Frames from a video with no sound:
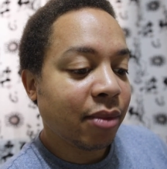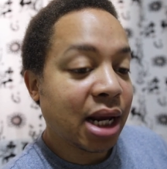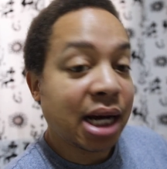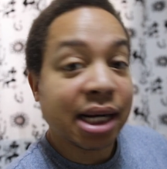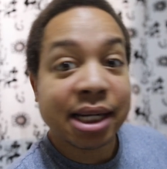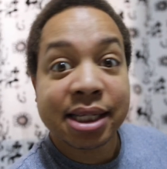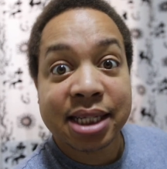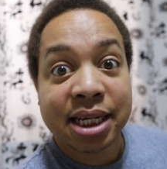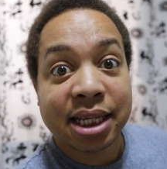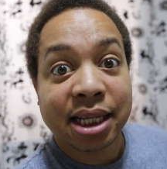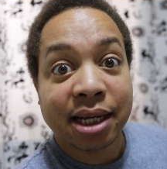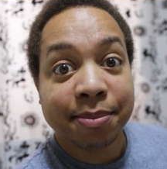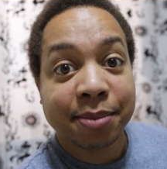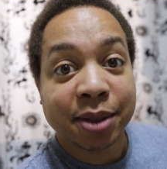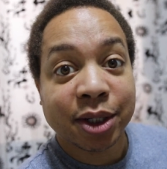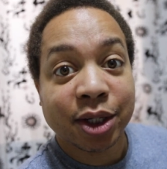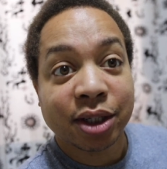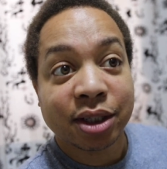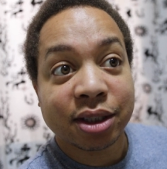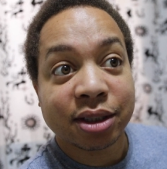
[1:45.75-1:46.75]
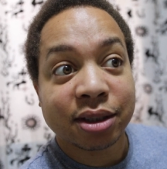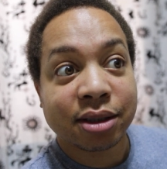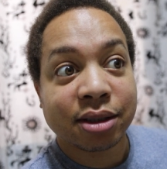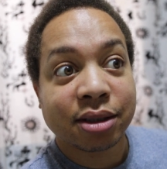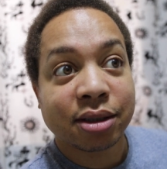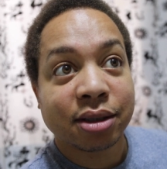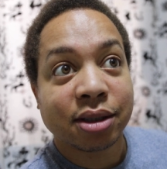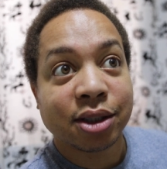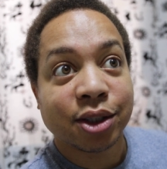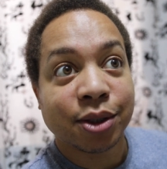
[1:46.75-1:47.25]
And I say that
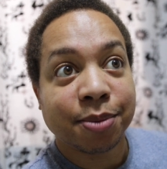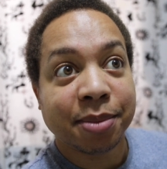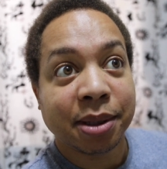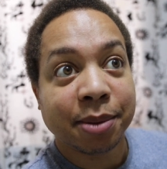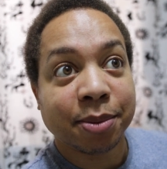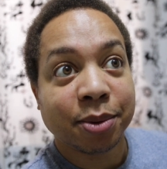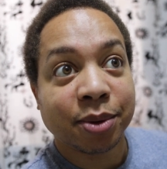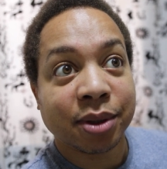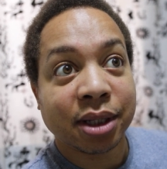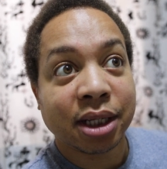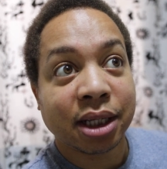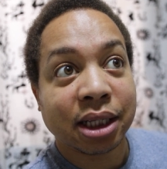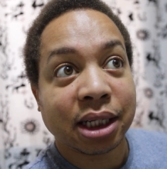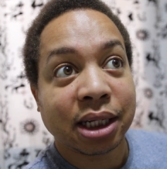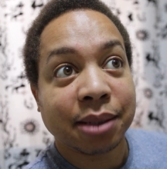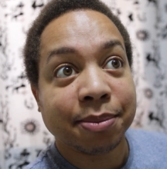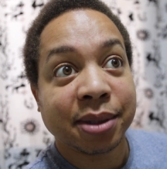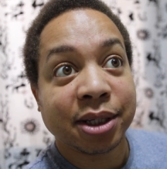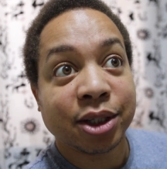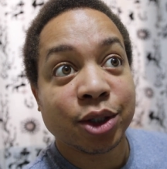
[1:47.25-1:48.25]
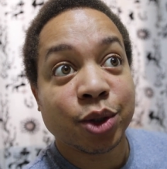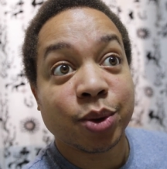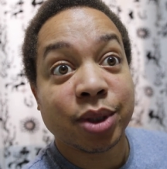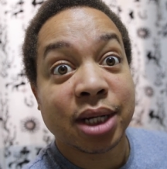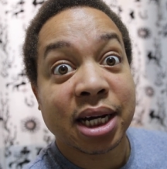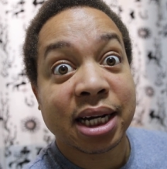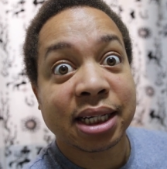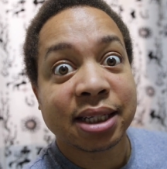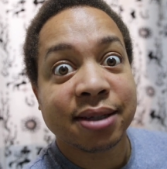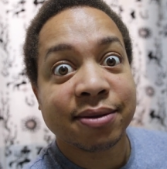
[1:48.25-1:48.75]
because some people think that I'm being too
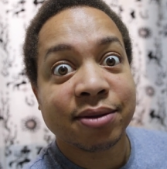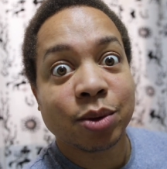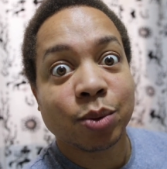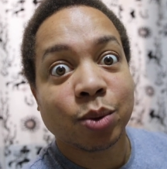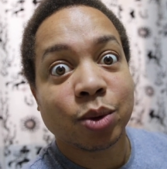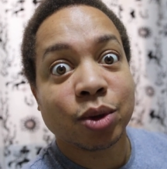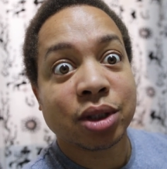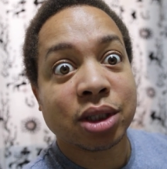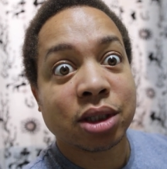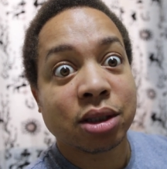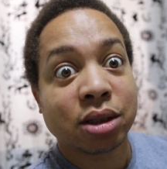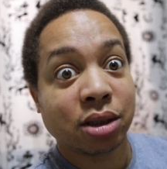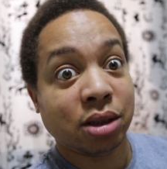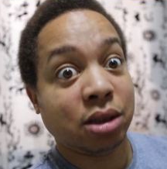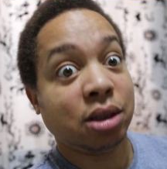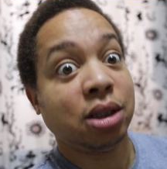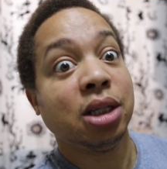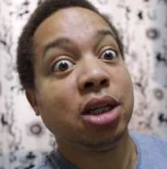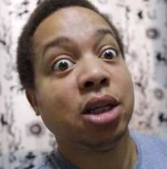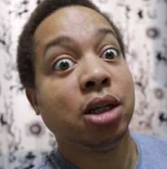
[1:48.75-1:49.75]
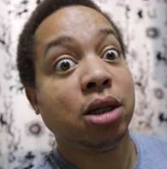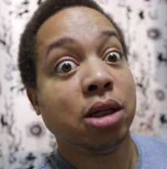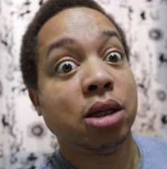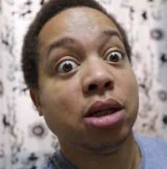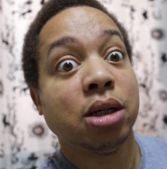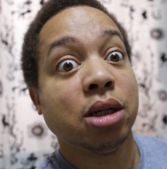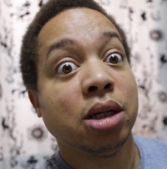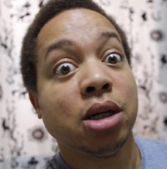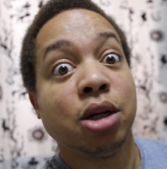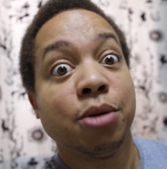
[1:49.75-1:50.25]
negative towards
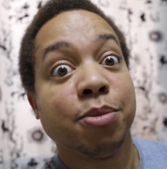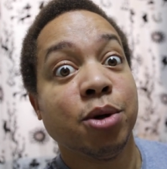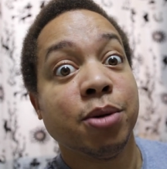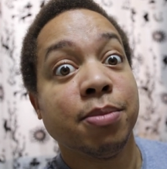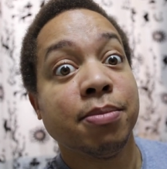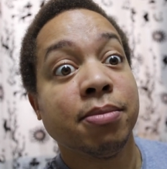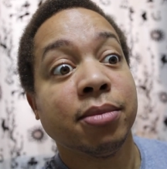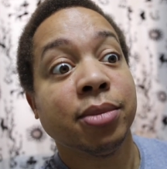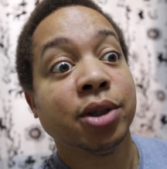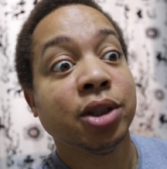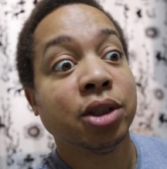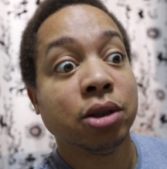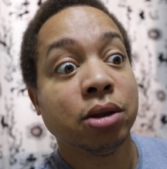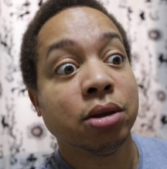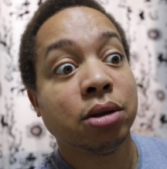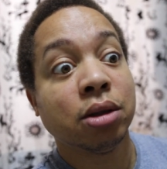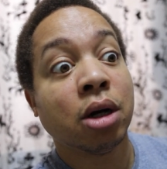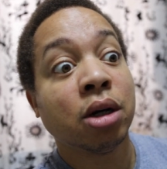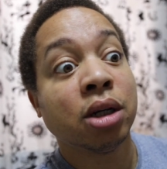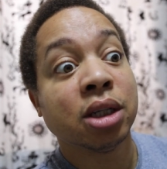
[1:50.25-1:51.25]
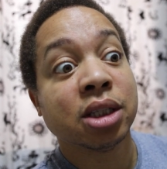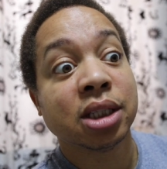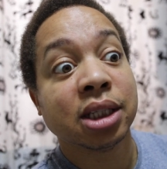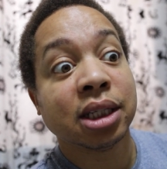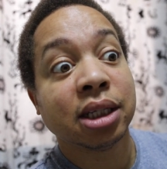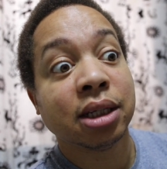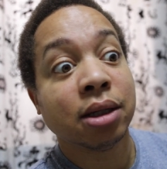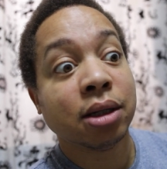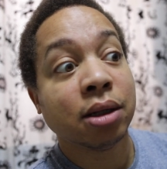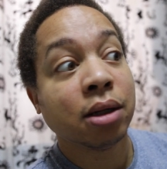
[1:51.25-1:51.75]
her mum, but
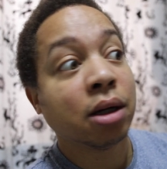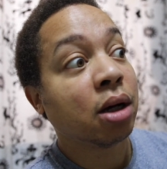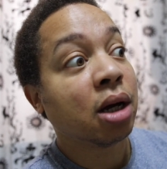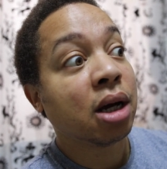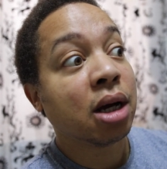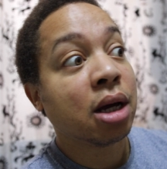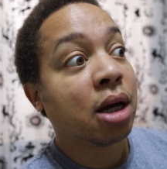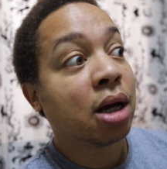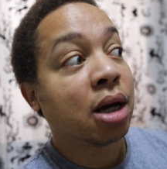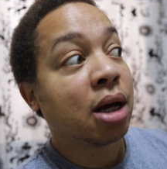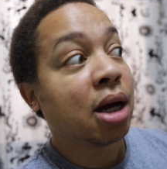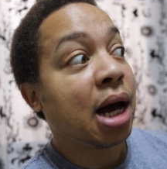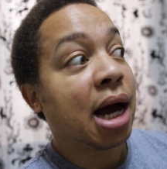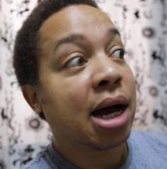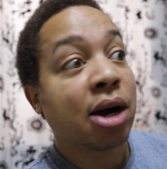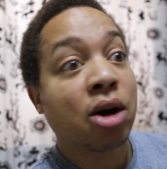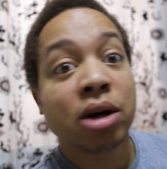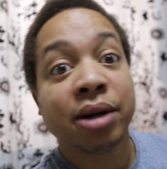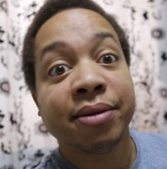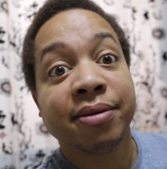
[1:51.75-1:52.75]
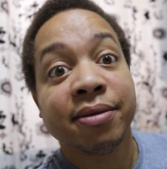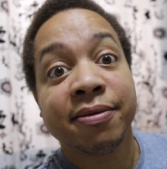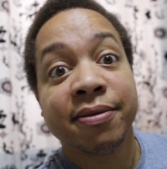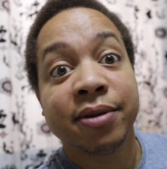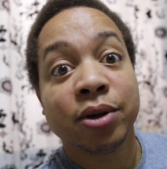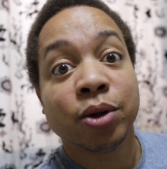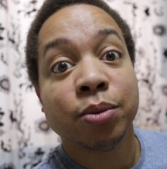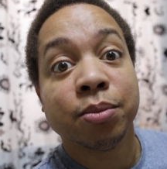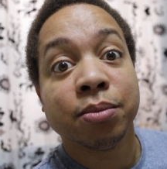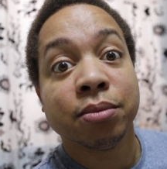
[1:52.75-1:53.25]
honestly, I can't even
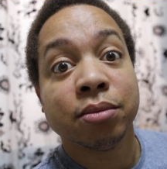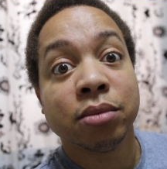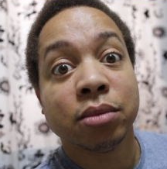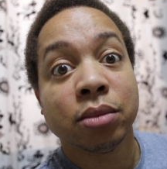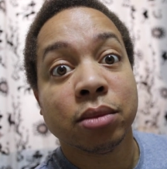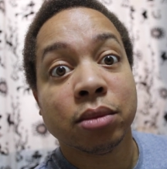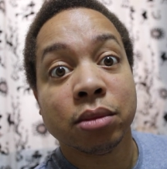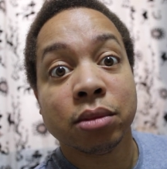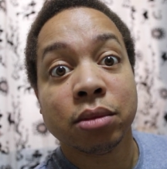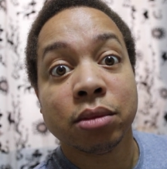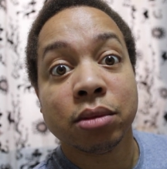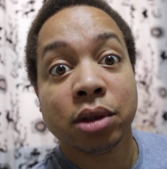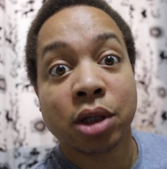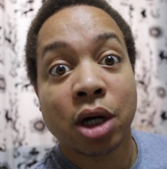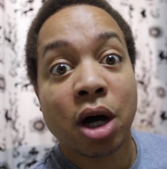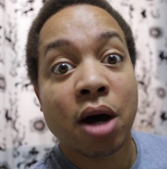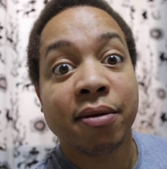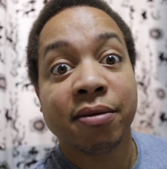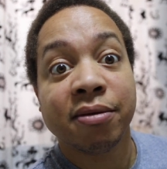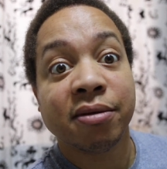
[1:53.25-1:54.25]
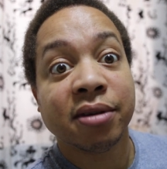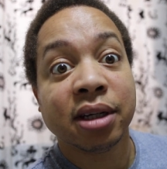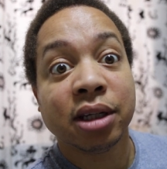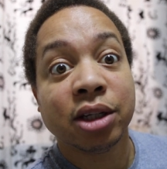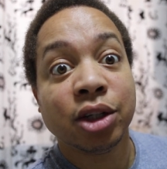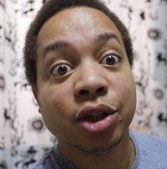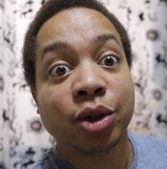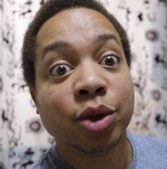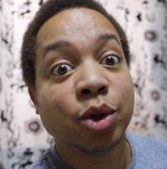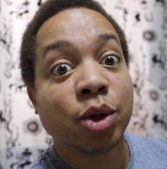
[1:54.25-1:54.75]
film the half of it.
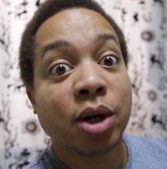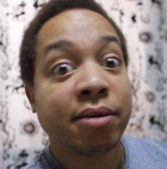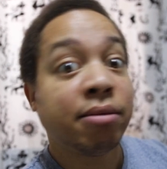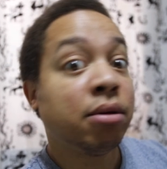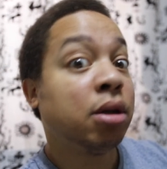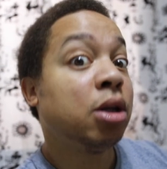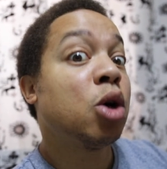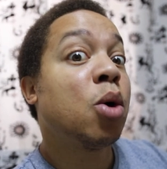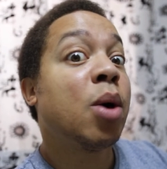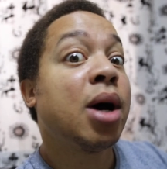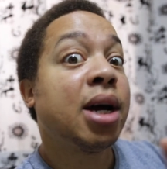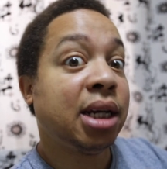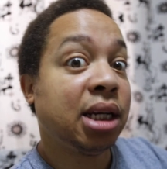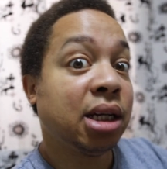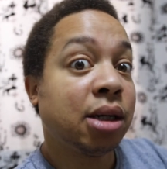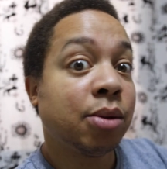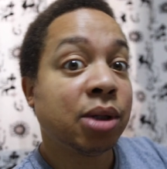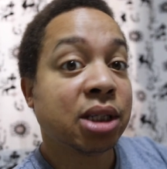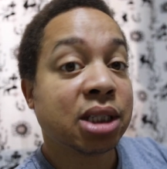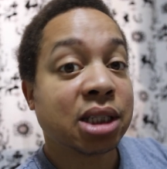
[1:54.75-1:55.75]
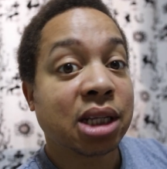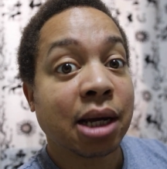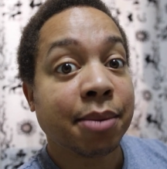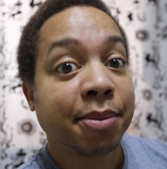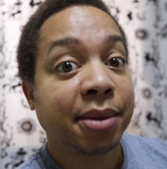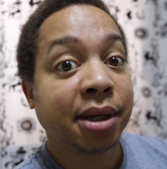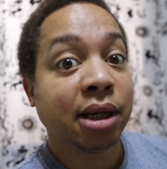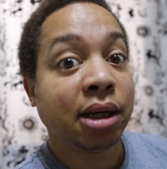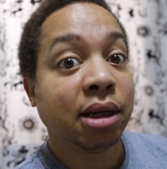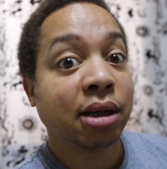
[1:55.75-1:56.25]
You have no idea what it's like
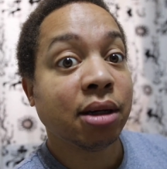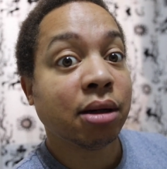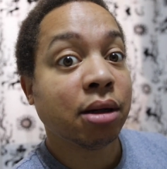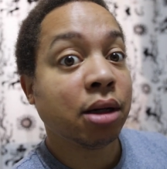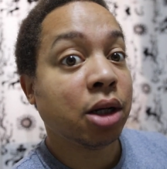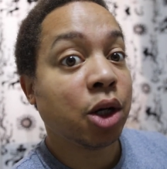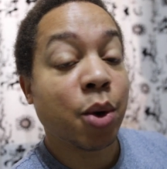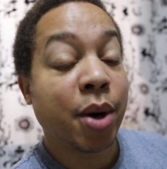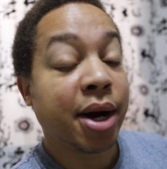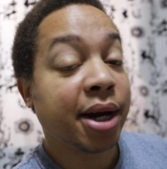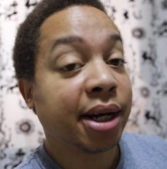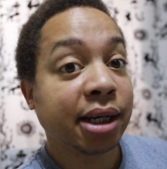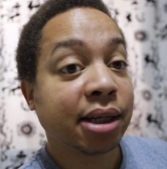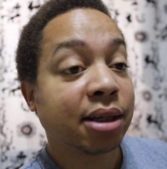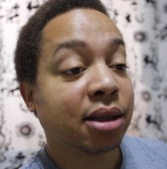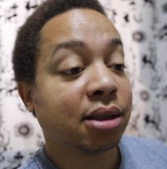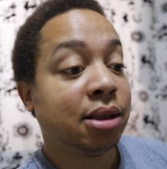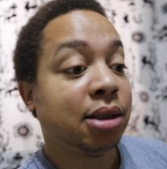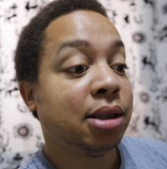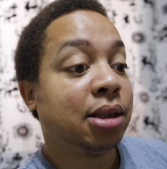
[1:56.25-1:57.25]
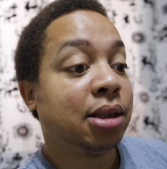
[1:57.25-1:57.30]
being here, no idea.